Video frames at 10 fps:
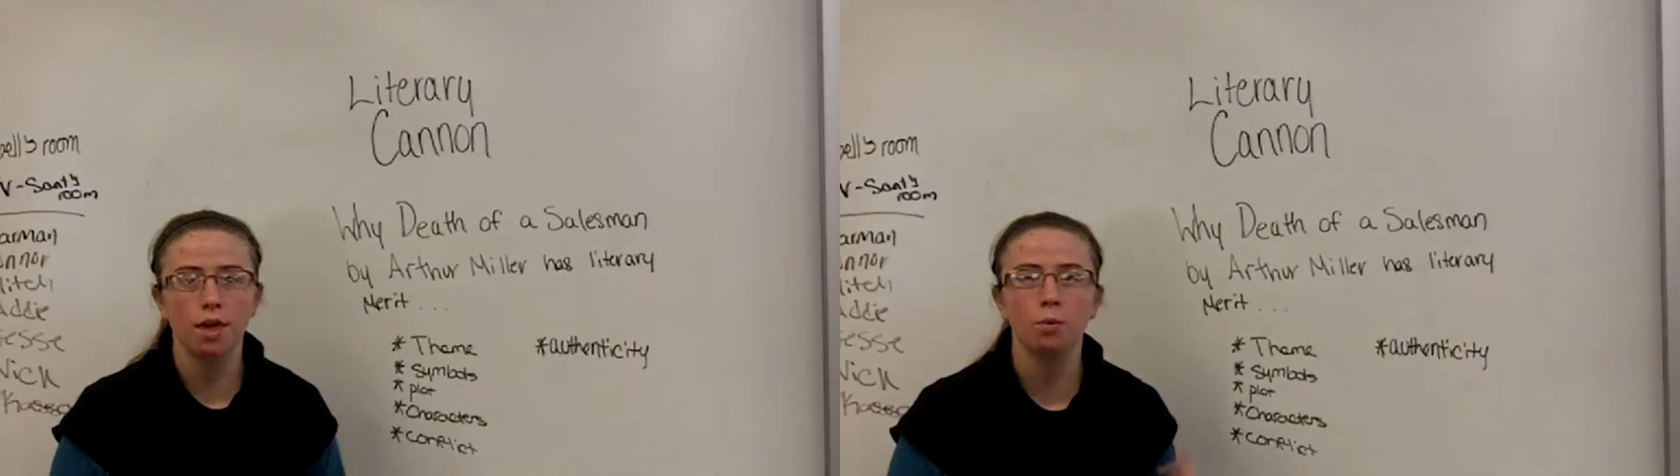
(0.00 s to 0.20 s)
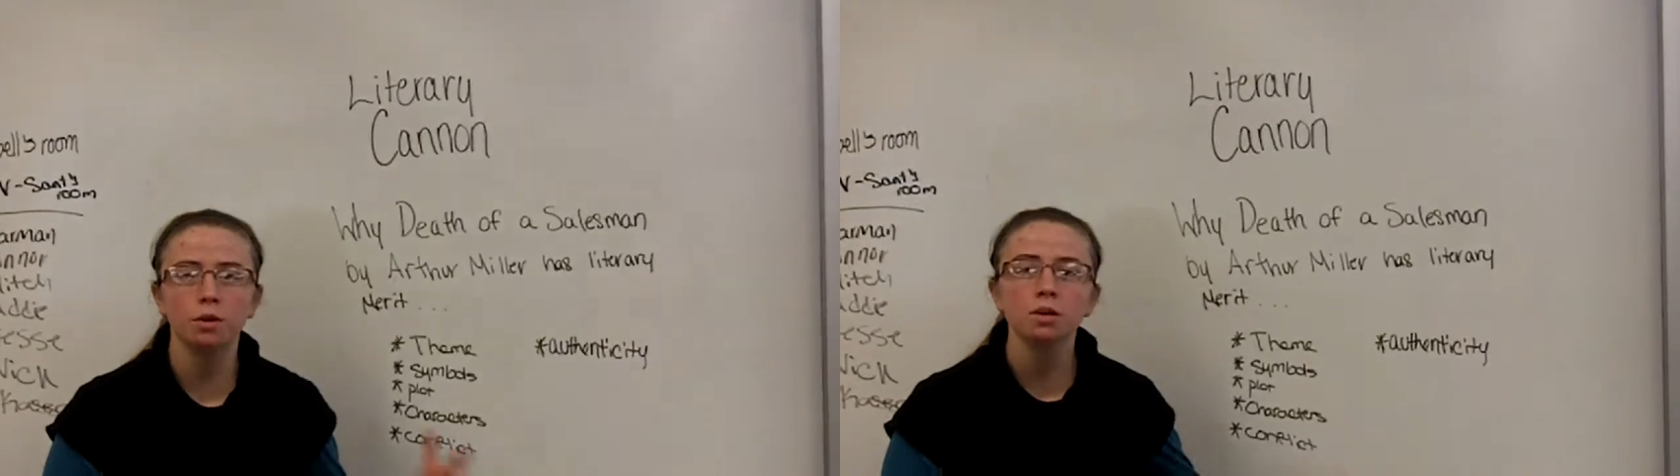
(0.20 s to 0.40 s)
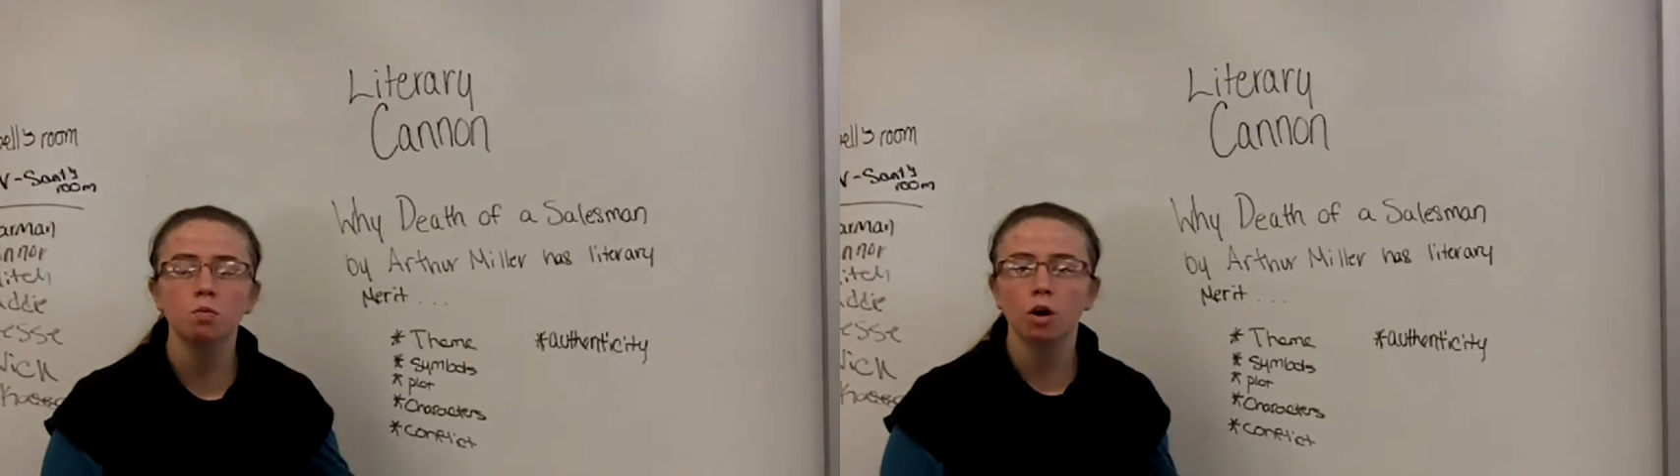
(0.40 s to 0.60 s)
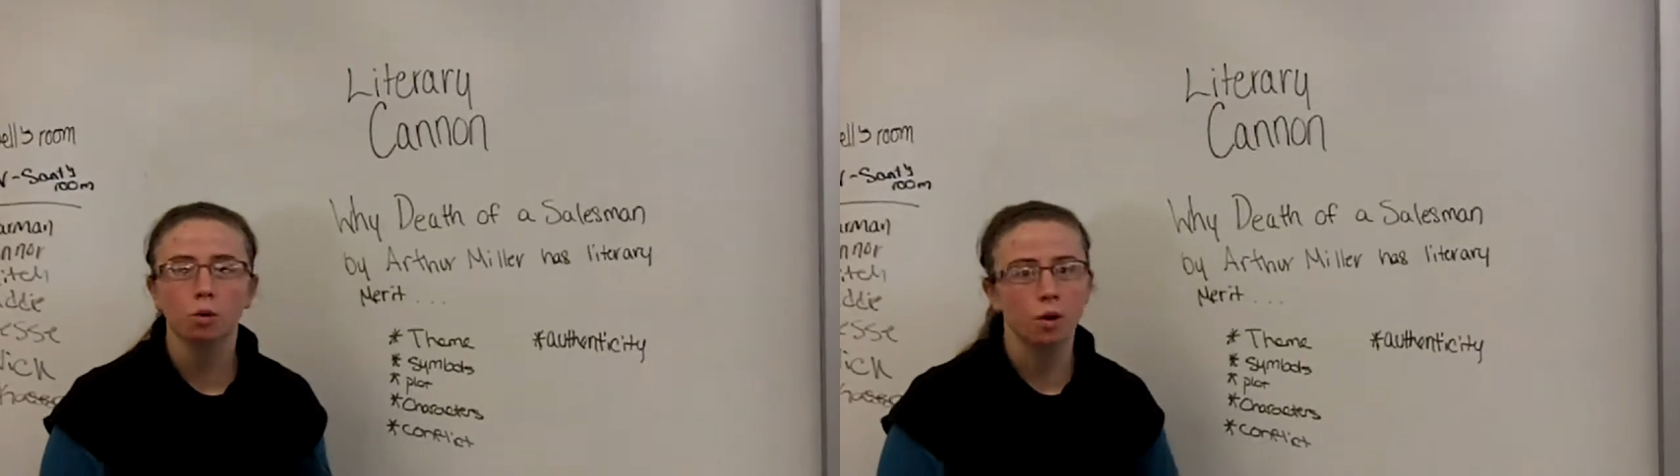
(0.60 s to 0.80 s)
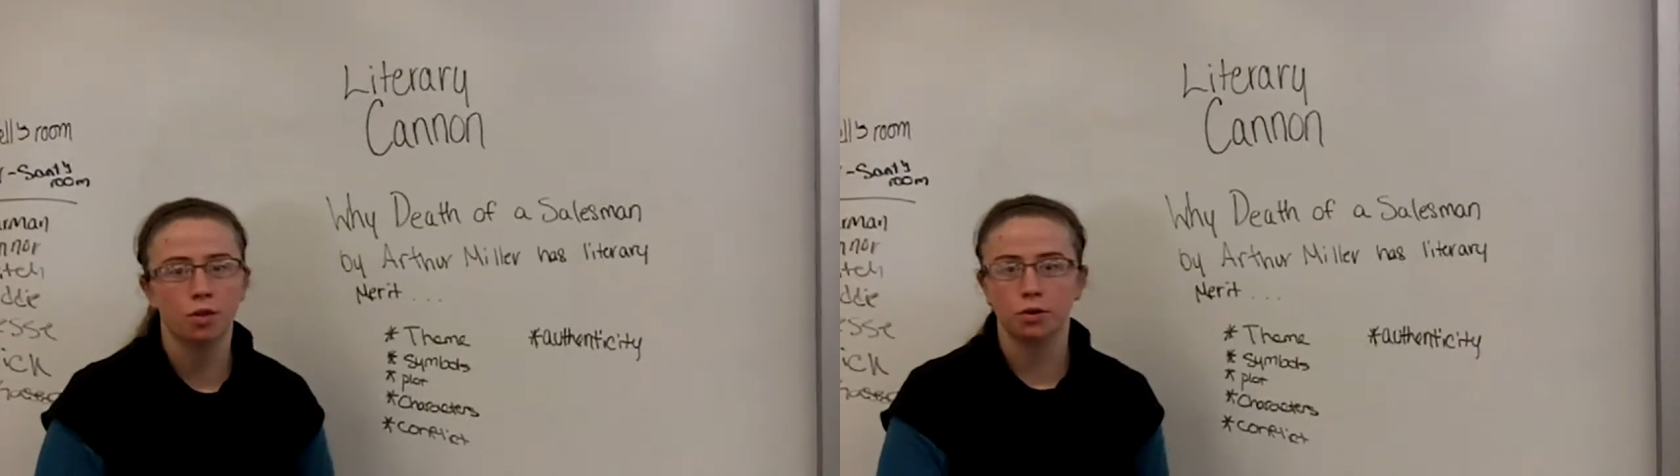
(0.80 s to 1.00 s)
and they really
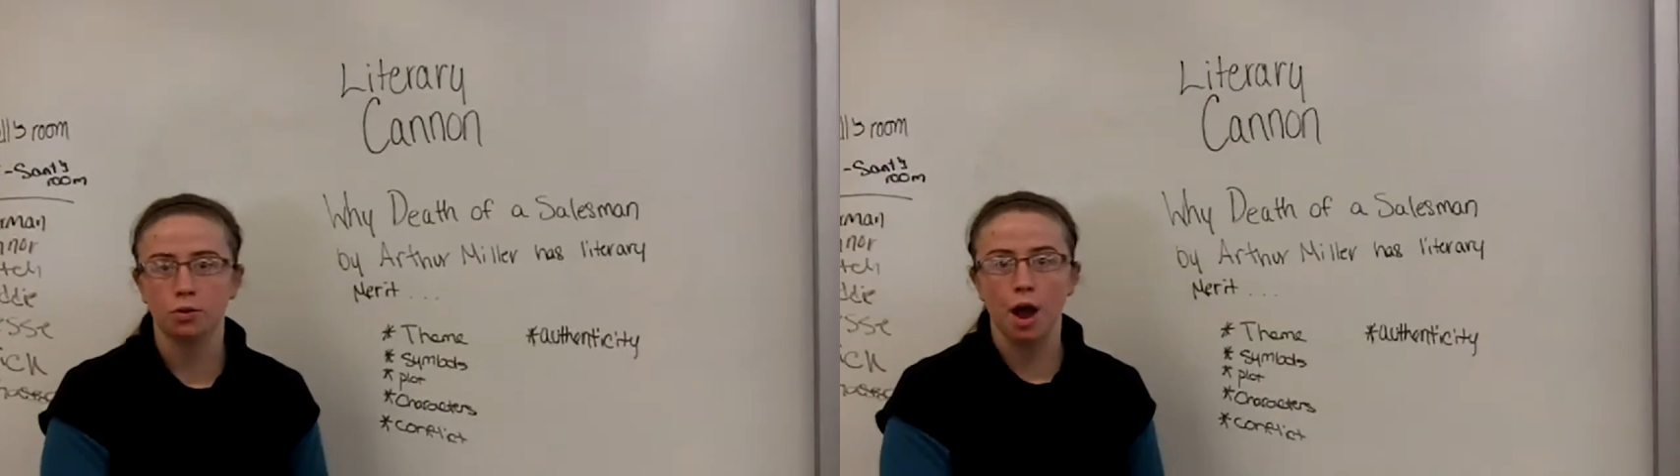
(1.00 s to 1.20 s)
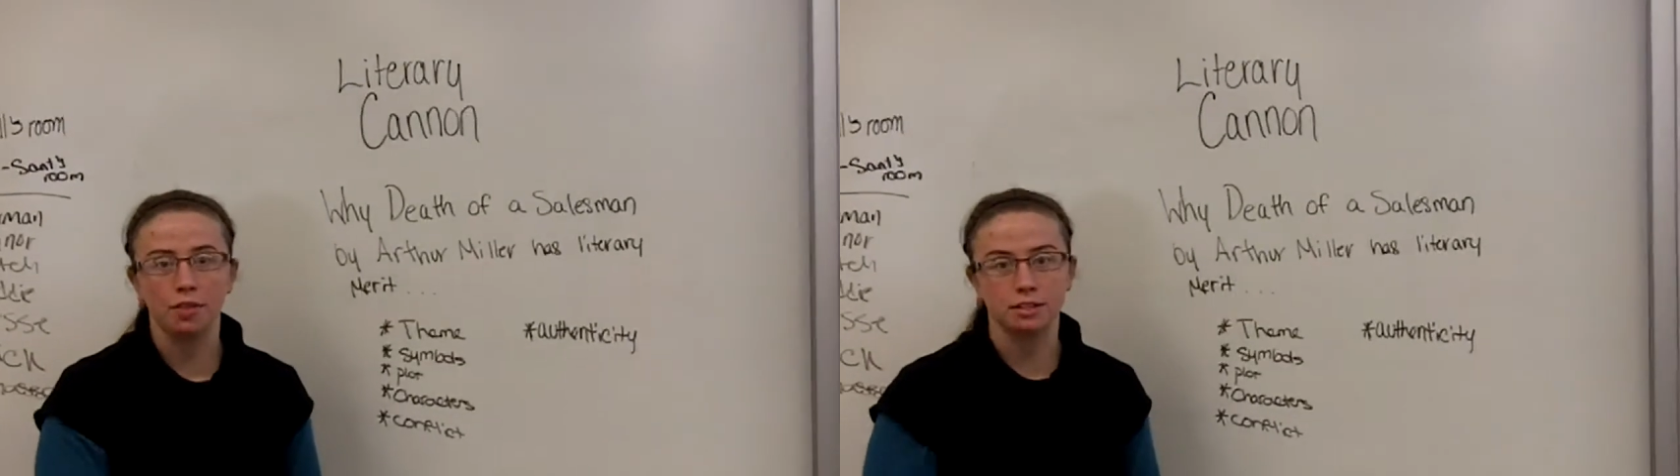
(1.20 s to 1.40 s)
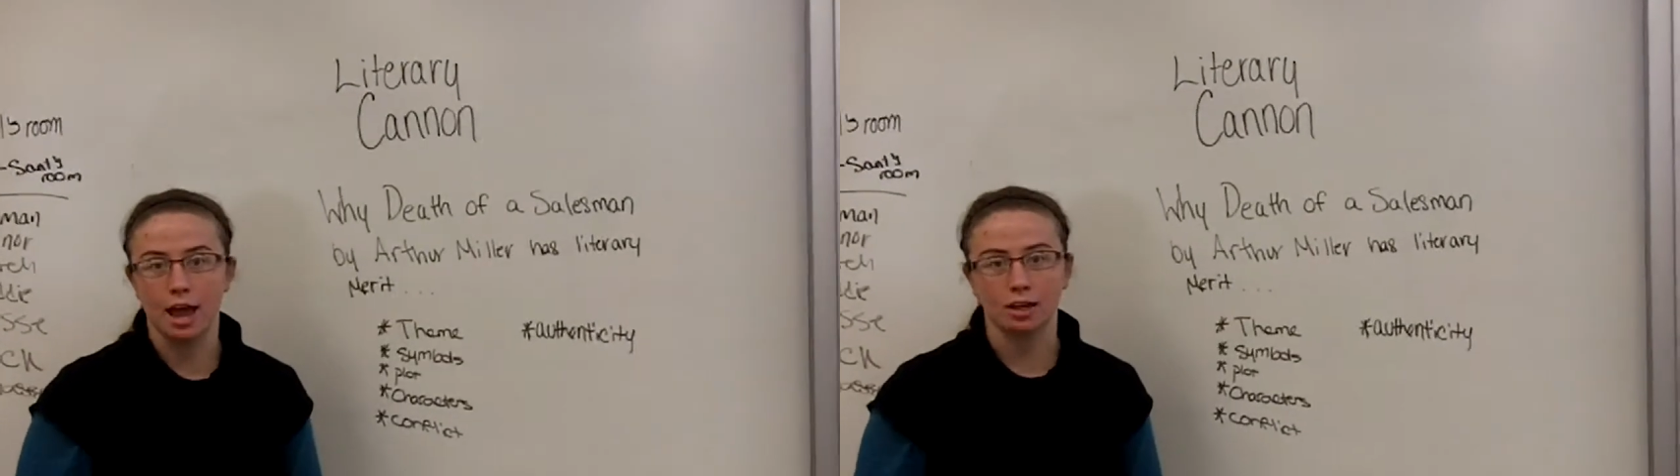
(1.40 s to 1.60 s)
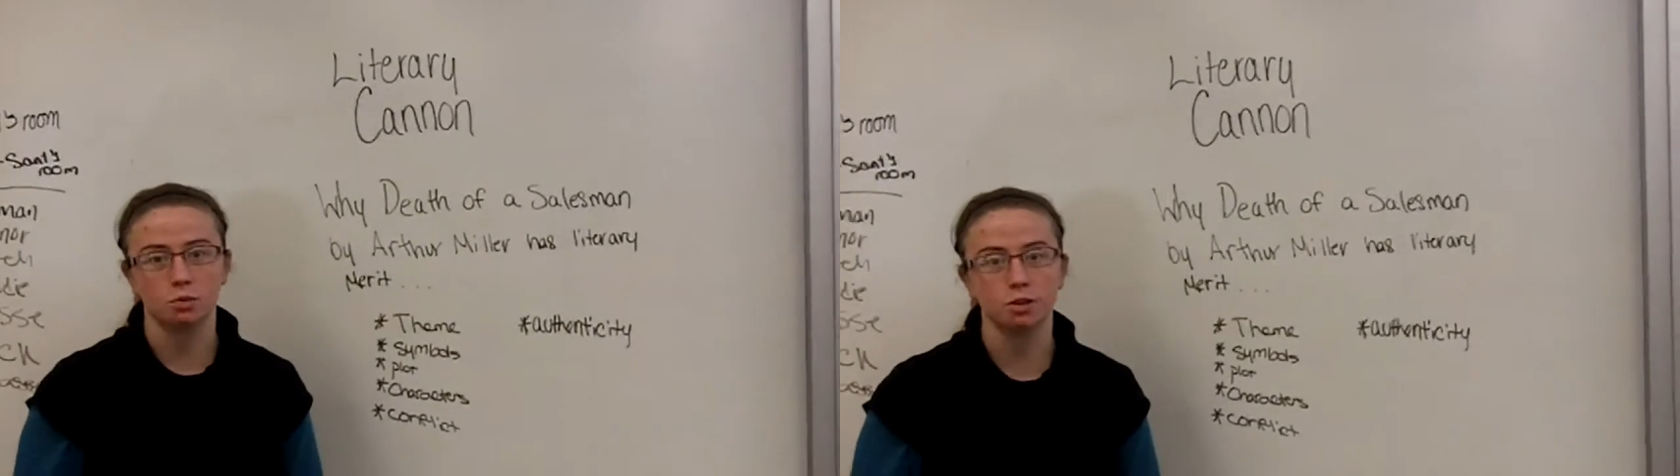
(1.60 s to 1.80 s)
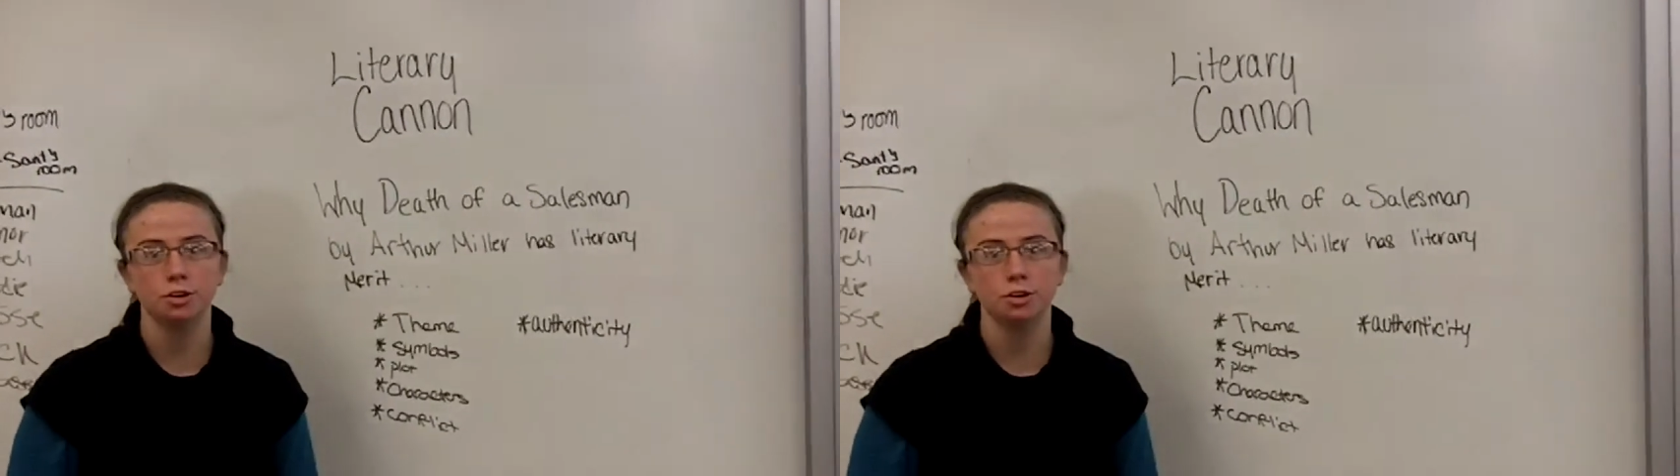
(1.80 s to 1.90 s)
work whether throughout the text.